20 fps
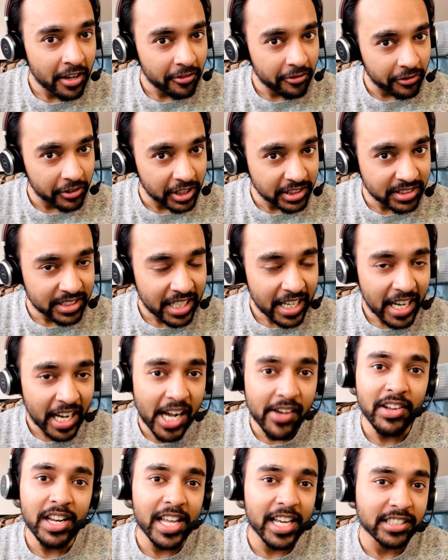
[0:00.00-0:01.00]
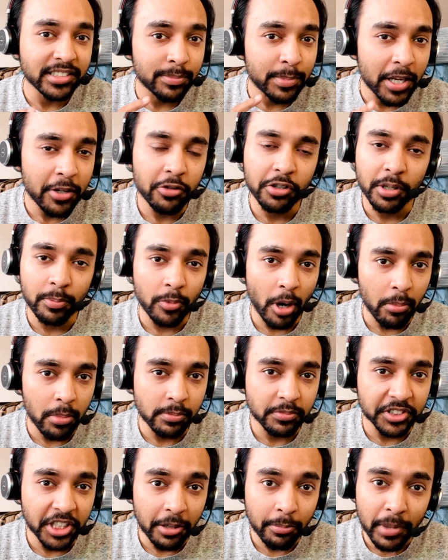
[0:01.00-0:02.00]
First, I will explain you the
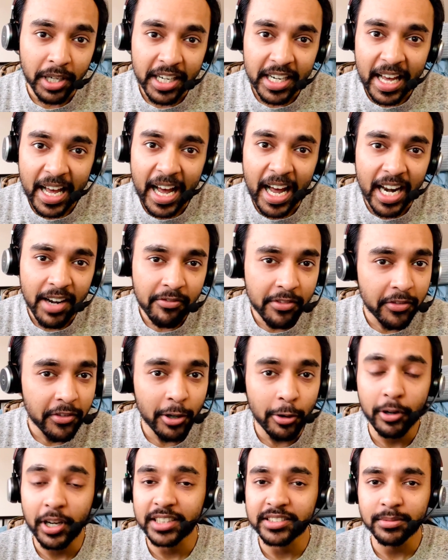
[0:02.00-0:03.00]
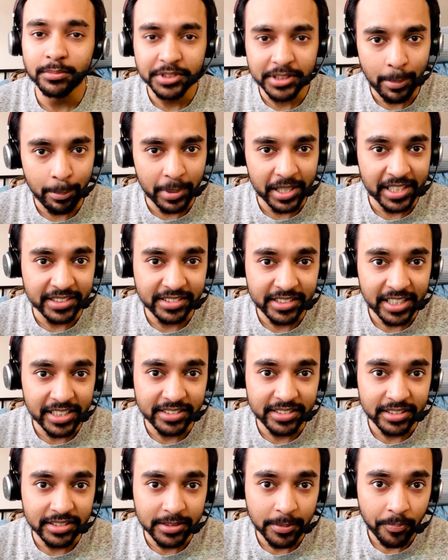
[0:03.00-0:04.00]
problem statement and we will look at some sample test
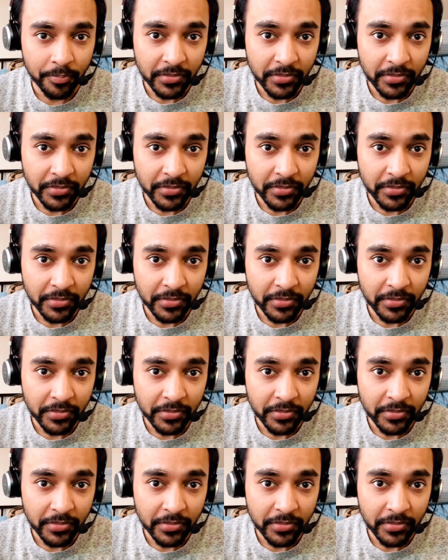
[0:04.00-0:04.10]
cases.